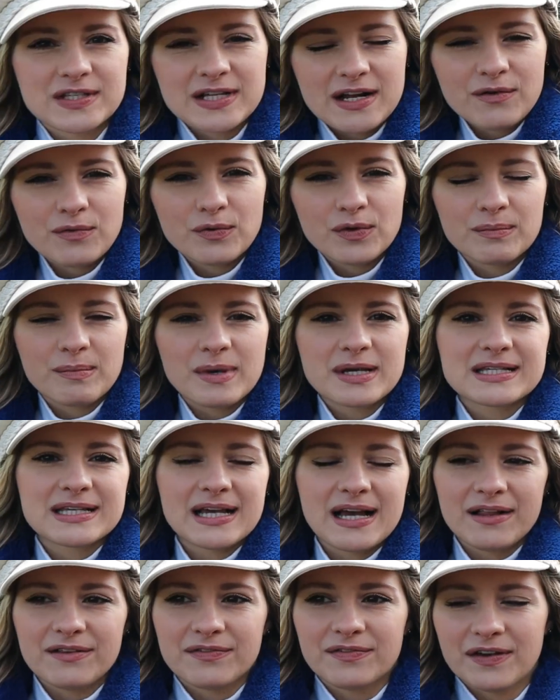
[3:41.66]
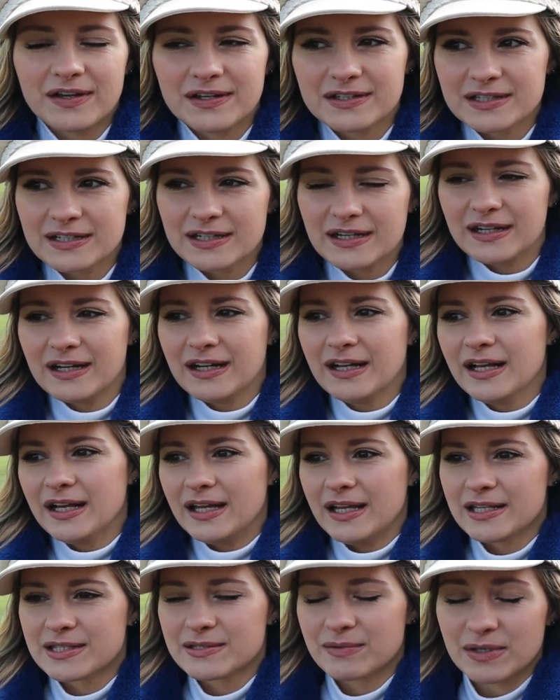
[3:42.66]
stuff with myself, and uh,
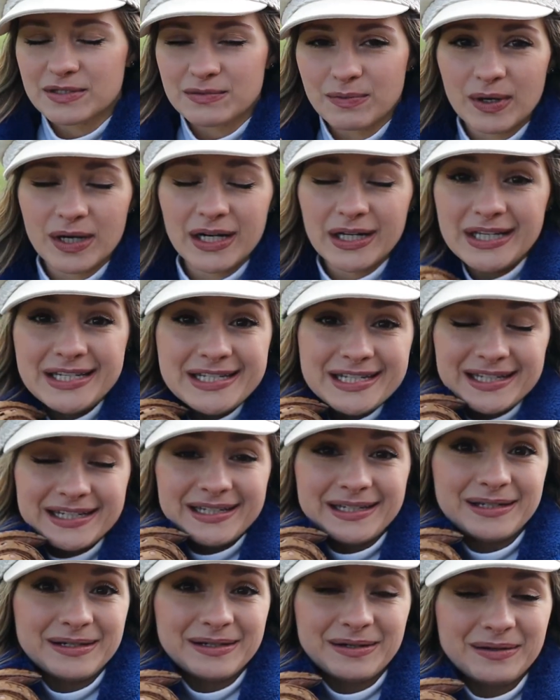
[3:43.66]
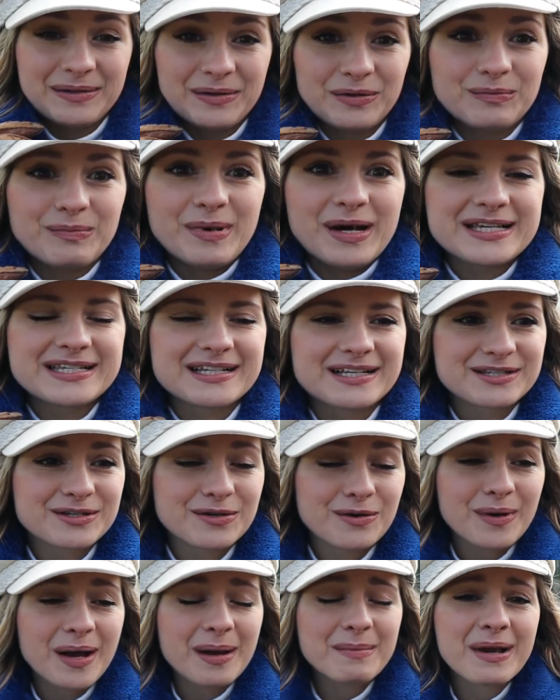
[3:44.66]
mm. it's it's very easy on bicycle.
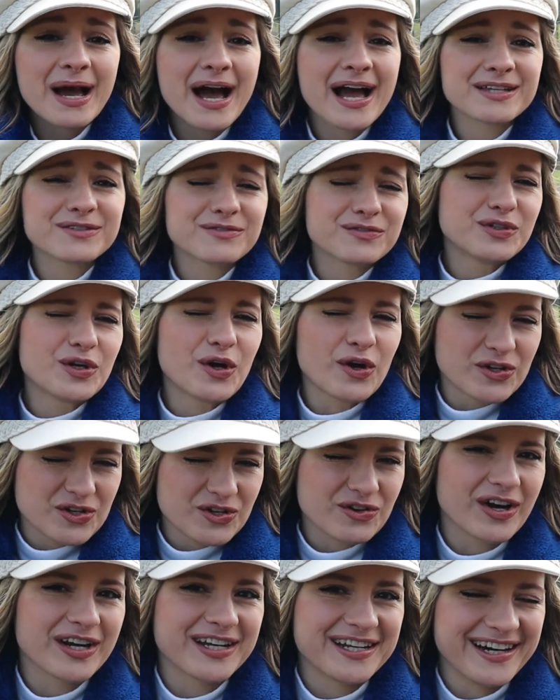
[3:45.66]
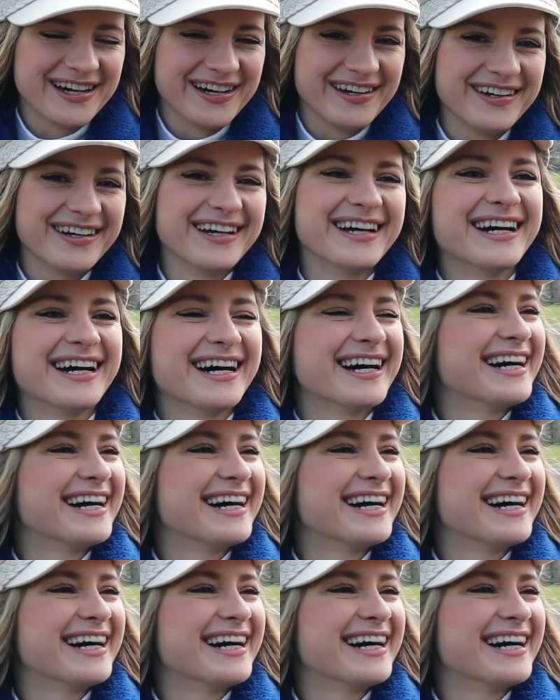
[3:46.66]
So I'm kind of Dutch right now. That's